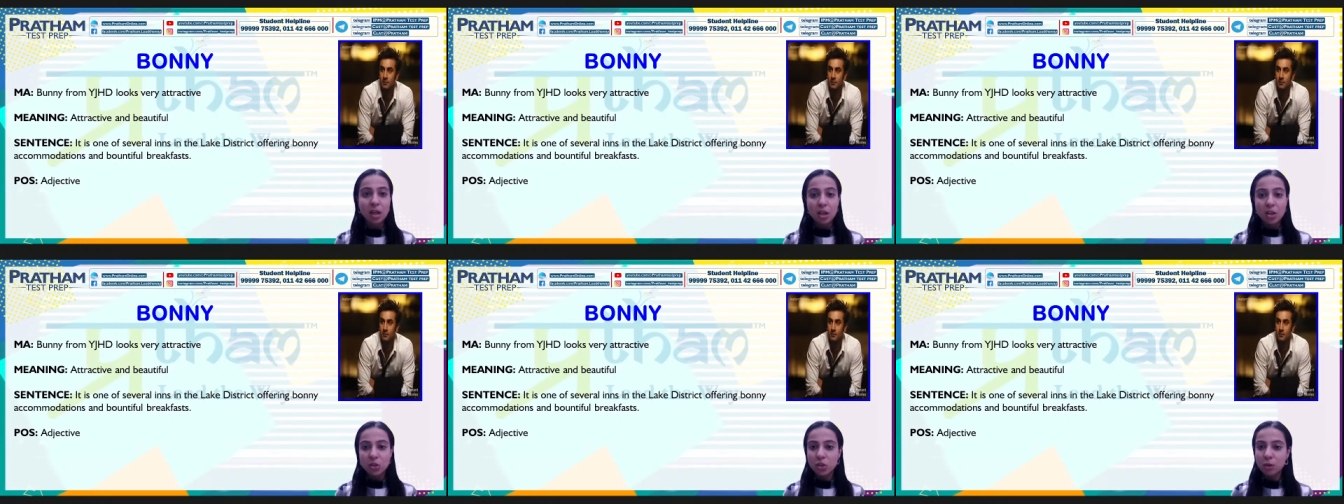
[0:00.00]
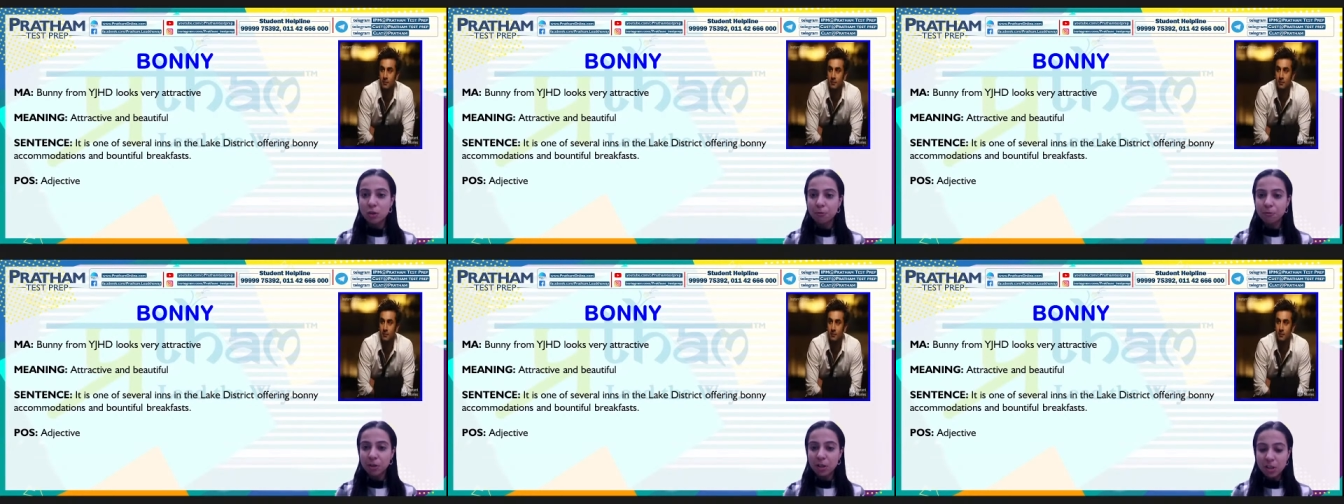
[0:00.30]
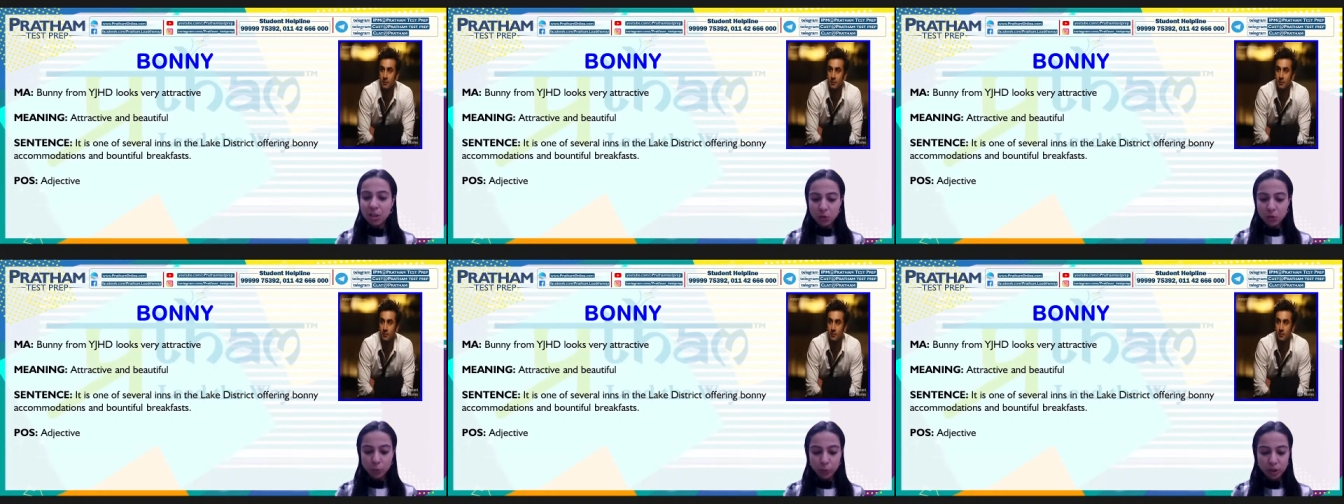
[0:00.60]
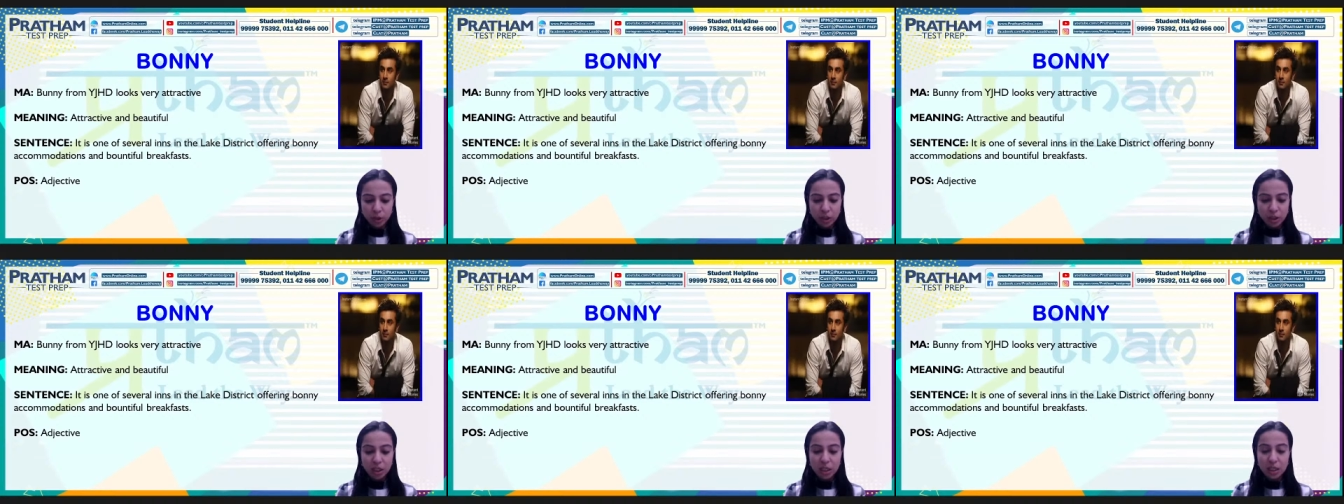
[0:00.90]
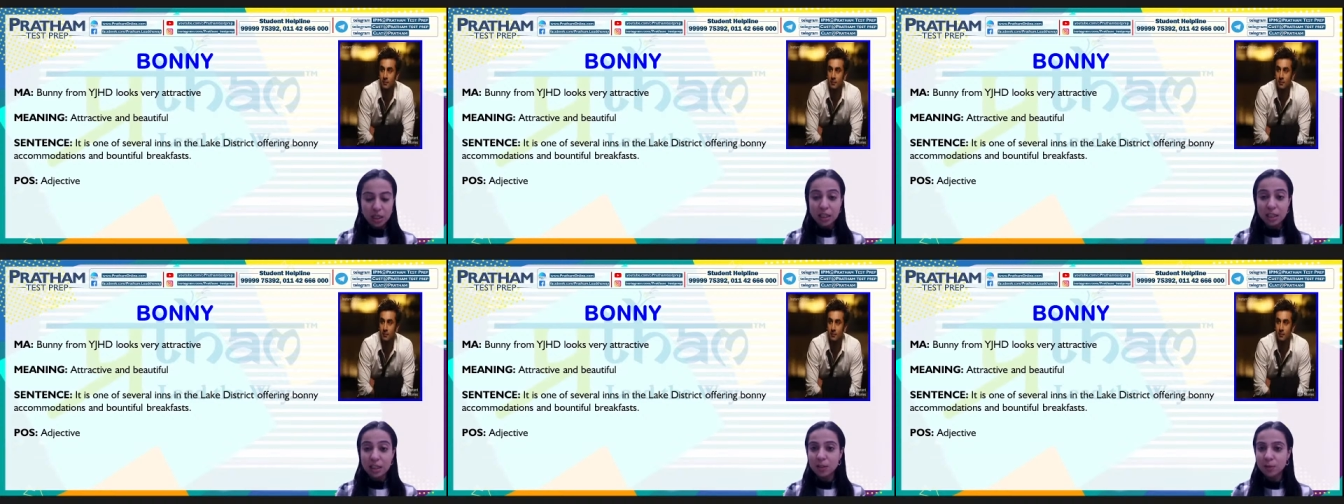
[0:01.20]
So the first word
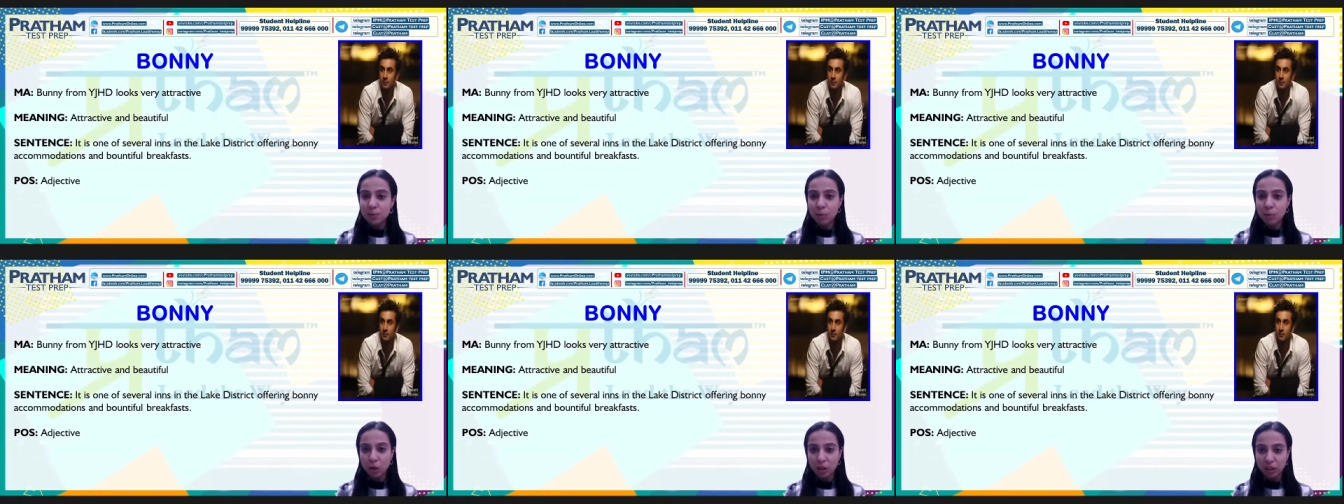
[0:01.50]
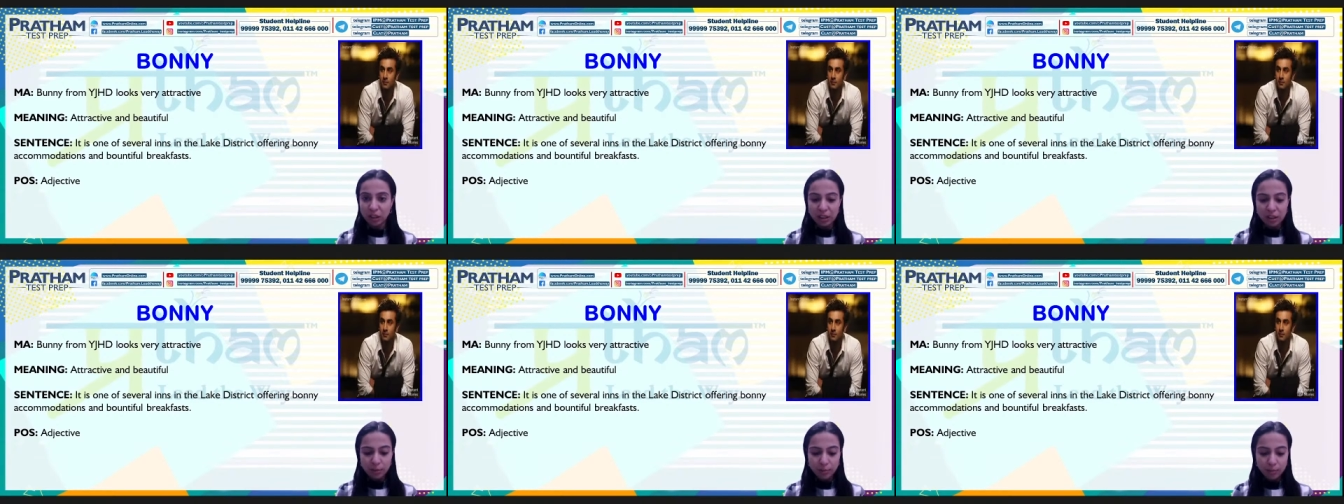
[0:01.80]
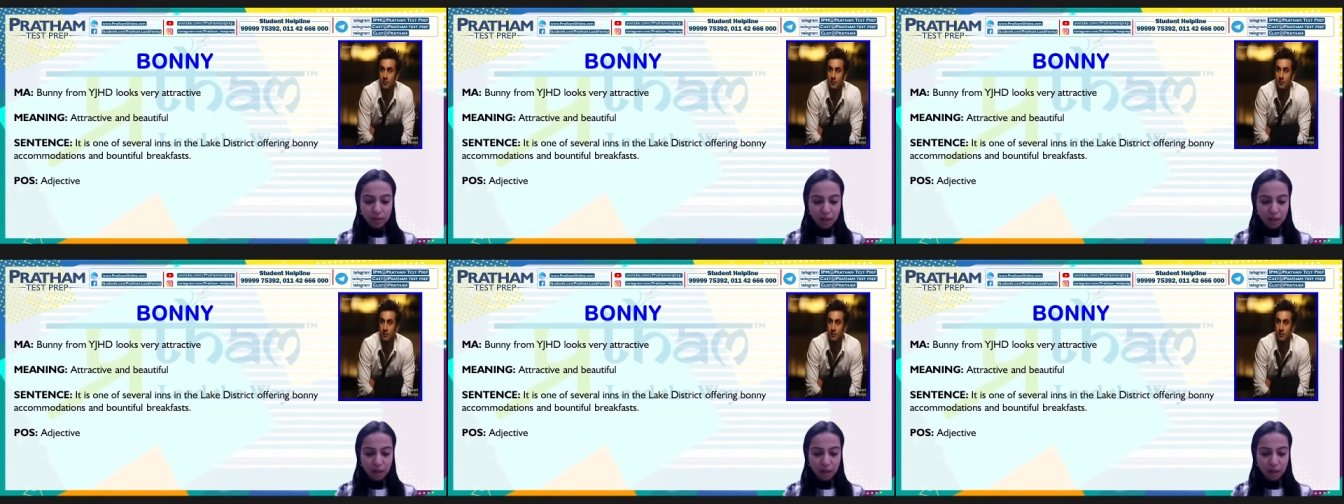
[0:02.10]
is bonny.